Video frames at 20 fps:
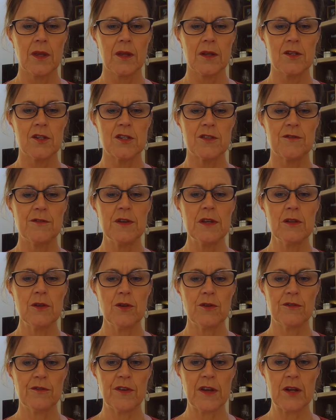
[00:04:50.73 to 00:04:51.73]
Just feel
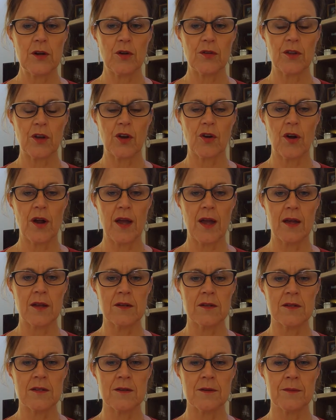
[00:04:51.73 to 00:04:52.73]
your feet on the
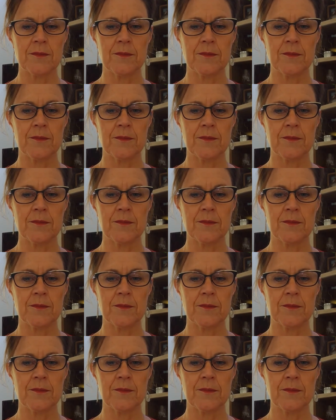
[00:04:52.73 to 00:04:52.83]
ground